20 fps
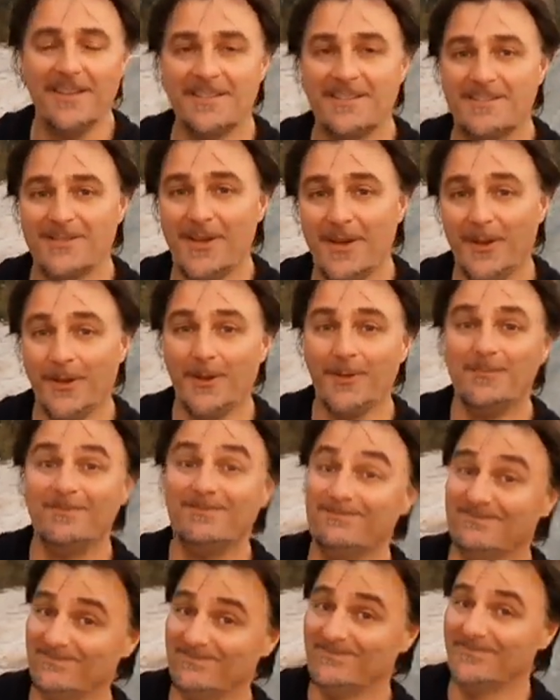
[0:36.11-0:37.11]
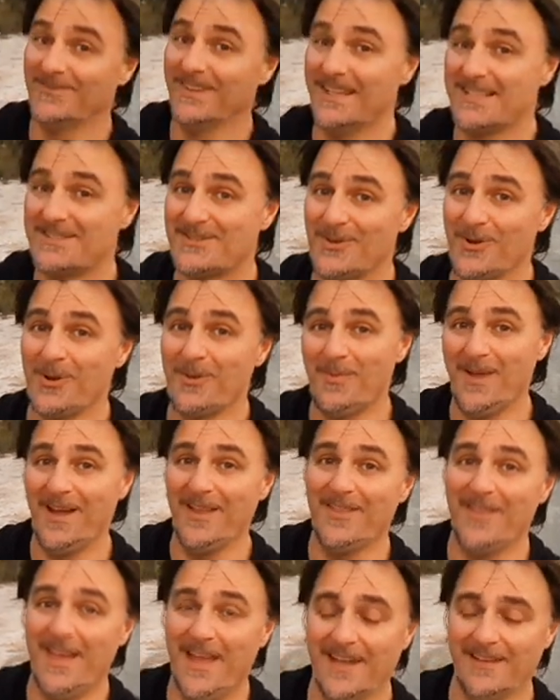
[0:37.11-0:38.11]
So let's talk
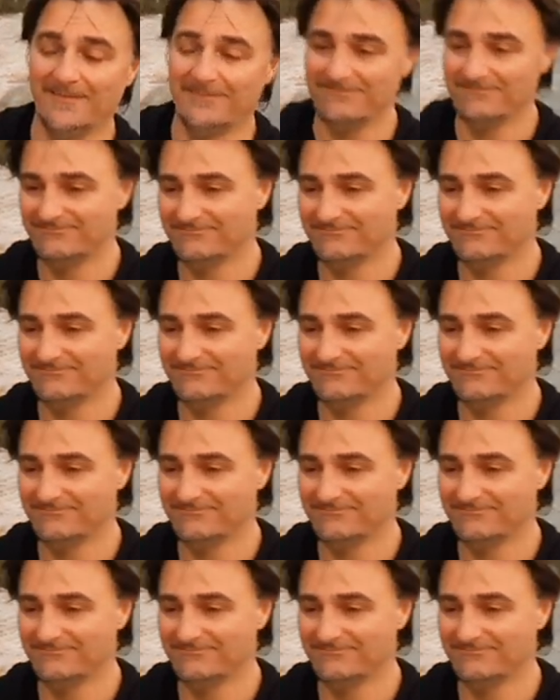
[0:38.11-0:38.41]
about that.